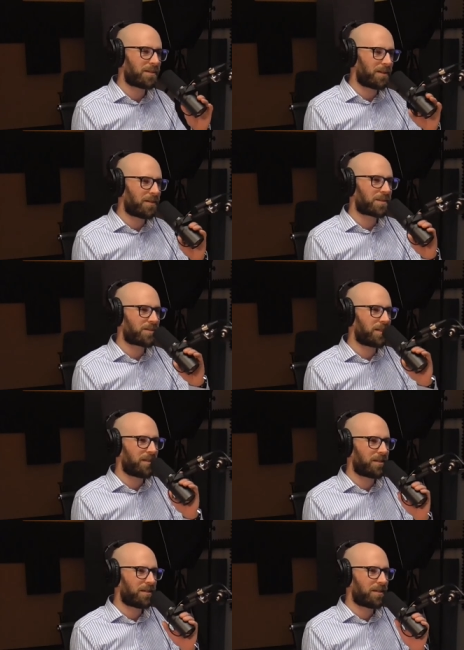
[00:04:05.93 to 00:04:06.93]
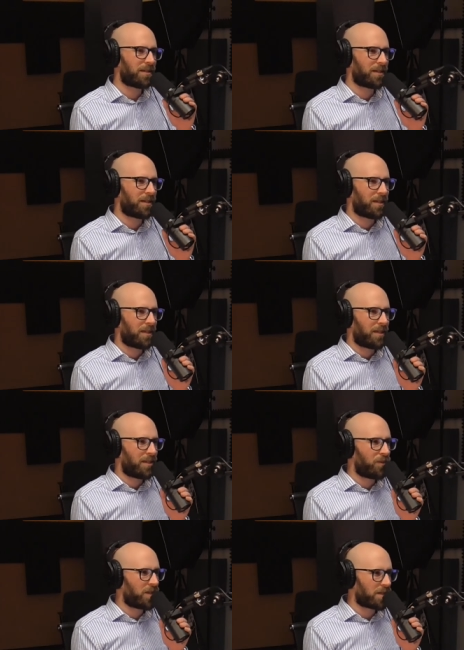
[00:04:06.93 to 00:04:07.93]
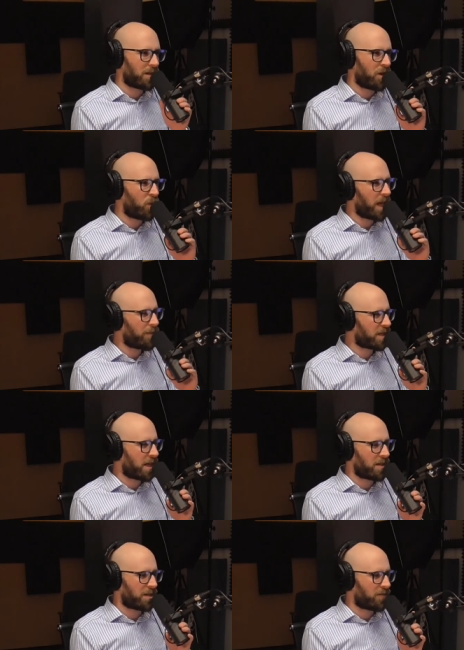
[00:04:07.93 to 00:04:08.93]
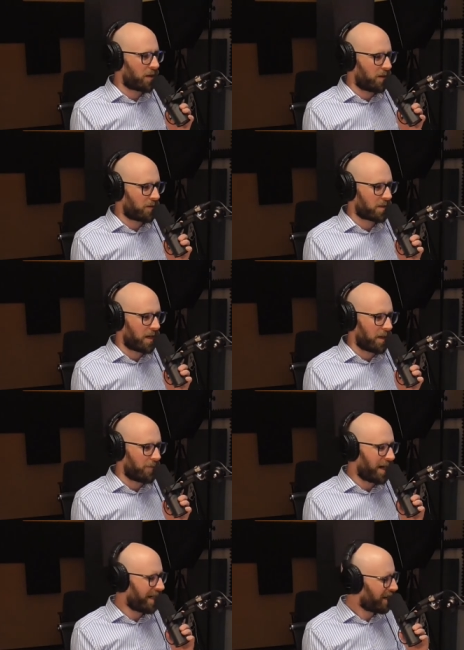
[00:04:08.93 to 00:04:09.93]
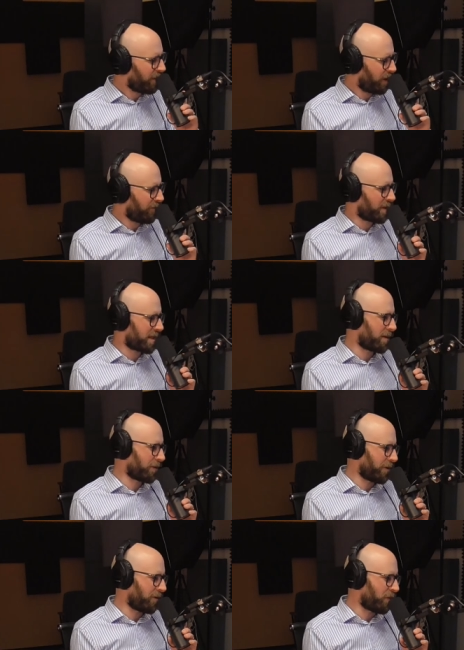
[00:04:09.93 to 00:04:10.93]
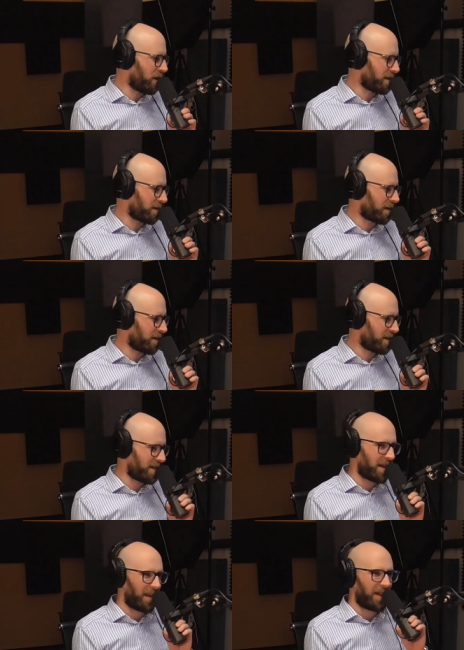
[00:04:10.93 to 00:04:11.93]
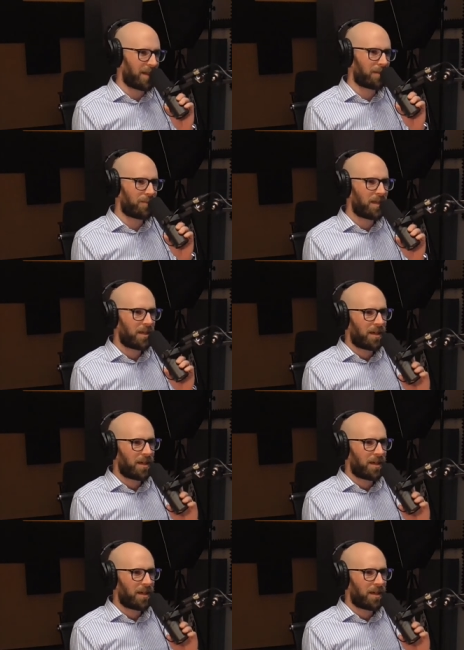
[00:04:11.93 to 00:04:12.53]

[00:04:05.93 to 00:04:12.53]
You know this one? No. There was no one ate potatoes for a long time. I can't remember if they thought they were poisonous or they just didn't like them.